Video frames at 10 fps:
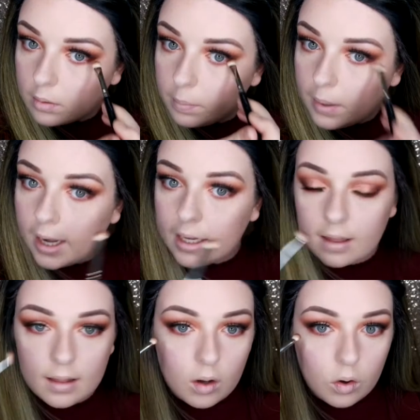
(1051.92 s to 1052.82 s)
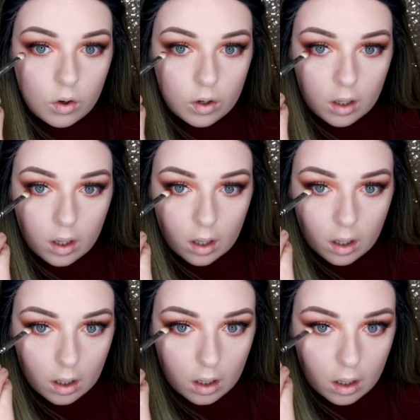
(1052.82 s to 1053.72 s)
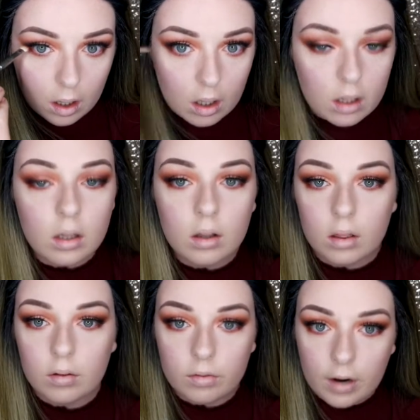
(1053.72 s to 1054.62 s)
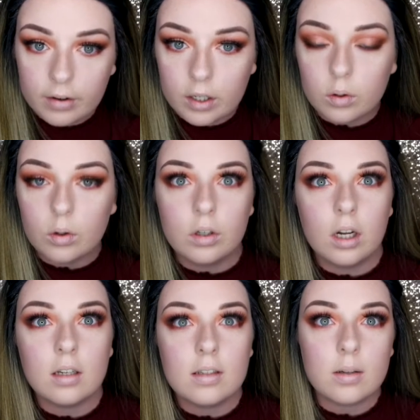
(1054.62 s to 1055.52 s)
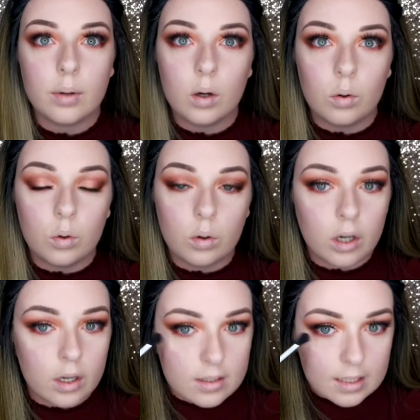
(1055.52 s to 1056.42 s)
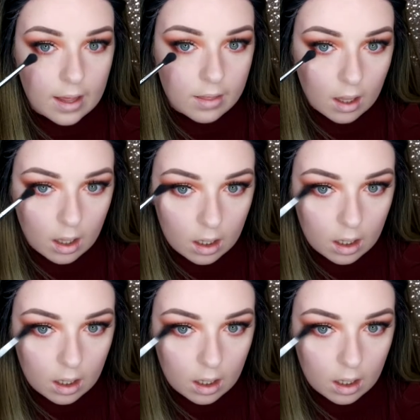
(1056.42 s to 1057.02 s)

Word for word: Just packing that on the very corner so it all goes together.